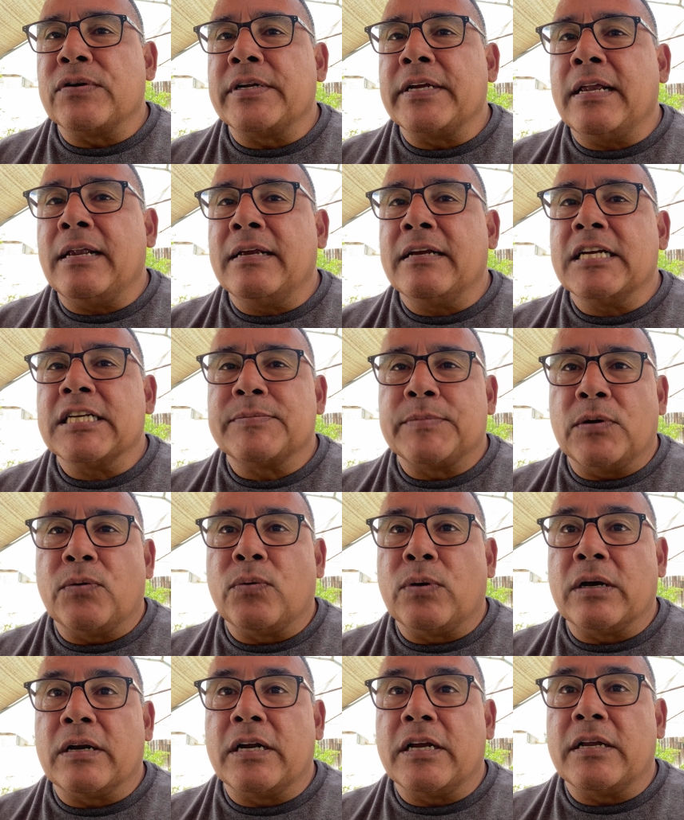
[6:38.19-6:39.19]
telling us, but
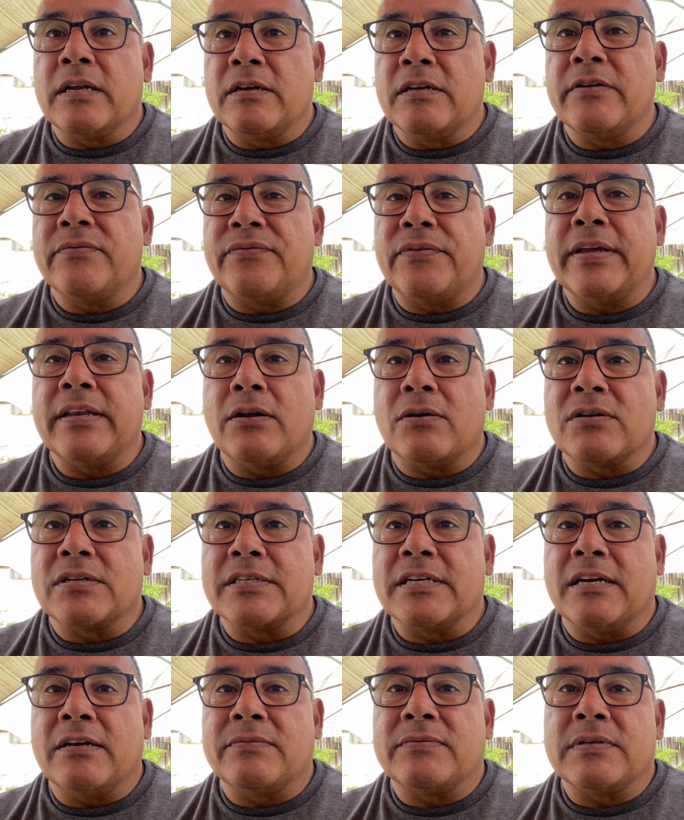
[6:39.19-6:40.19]
we're going to defend
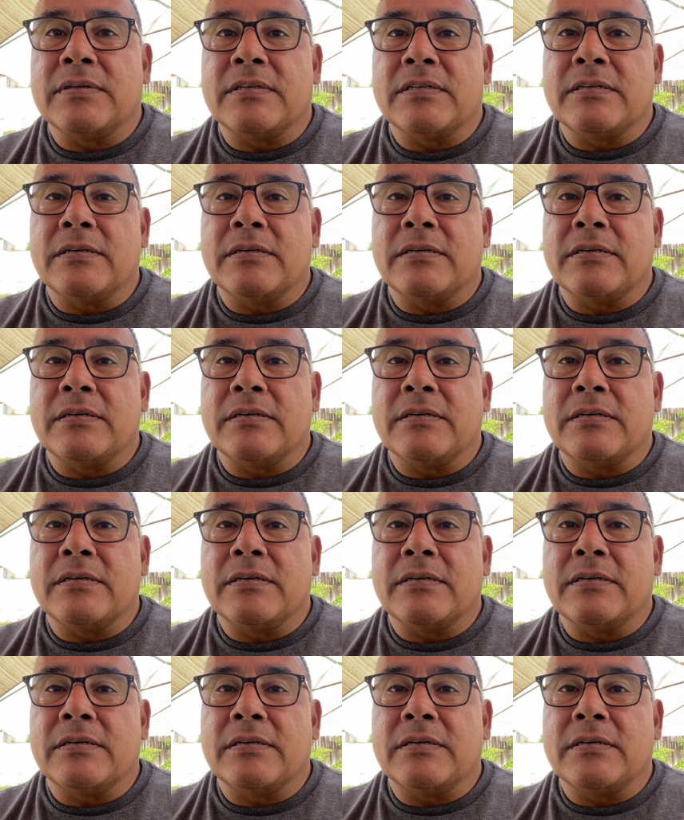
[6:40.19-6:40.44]
ourselves.